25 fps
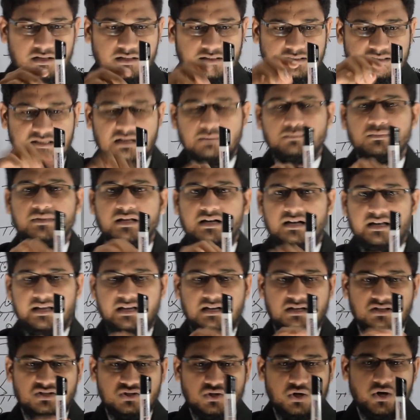something
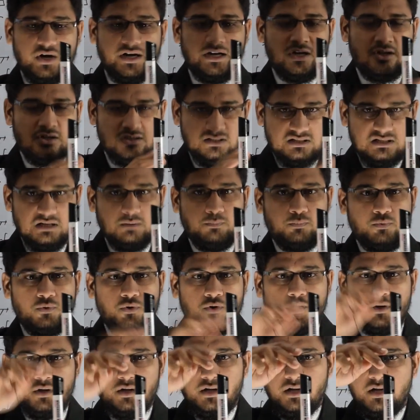like a joint or
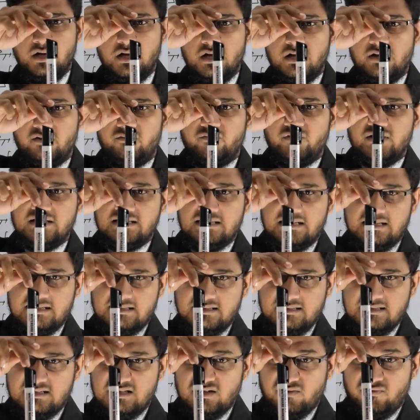support which
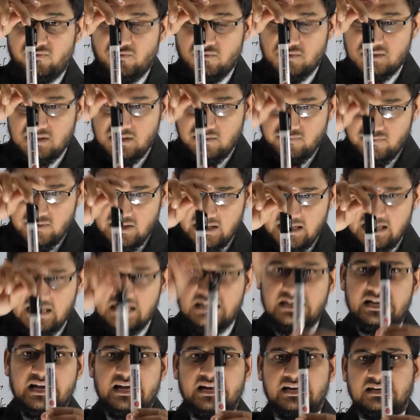resists the force in the
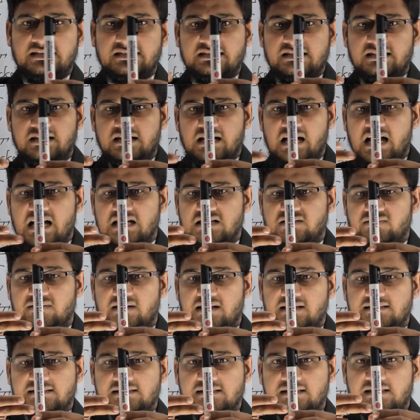vertical direction as well
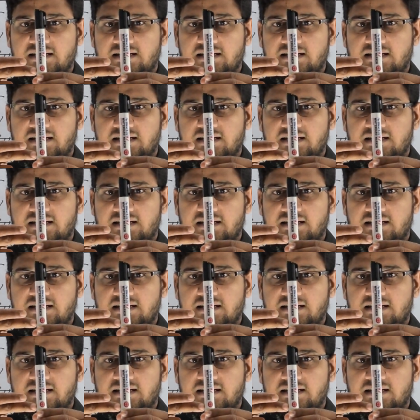as in